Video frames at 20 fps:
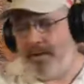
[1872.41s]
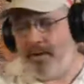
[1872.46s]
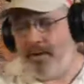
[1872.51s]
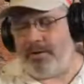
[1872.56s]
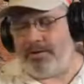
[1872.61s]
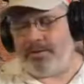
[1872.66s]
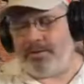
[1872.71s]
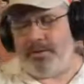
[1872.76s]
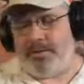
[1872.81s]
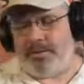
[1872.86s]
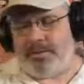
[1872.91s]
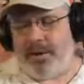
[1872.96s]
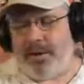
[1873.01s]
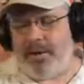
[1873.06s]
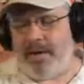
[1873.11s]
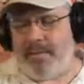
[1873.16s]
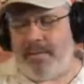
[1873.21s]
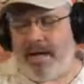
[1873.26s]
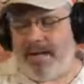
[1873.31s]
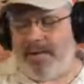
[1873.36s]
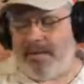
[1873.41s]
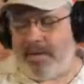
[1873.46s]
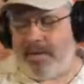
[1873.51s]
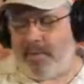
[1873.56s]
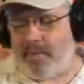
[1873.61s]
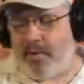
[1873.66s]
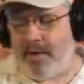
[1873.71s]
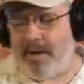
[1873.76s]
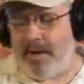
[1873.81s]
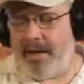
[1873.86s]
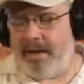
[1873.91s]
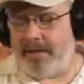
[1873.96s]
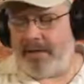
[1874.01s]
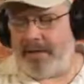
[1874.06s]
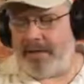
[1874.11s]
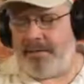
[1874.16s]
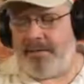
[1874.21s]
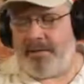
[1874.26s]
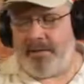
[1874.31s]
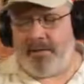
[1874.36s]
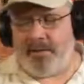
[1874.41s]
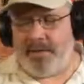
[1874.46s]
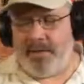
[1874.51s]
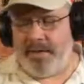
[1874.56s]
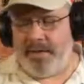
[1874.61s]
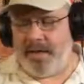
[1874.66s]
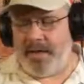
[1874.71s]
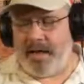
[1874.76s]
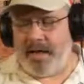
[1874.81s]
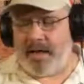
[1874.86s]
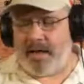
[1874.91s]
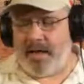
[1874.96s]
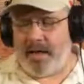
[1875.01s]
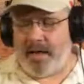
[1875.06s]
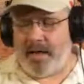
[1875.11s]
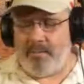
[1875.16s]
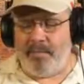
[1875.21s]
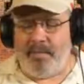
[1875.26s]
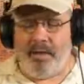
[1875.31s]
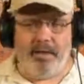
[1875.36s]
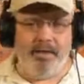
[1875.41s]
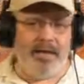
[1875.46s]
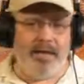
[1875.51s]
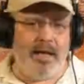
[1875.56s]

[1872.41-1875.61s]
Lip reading: Also, Tony Majah Products, thefisherman.com,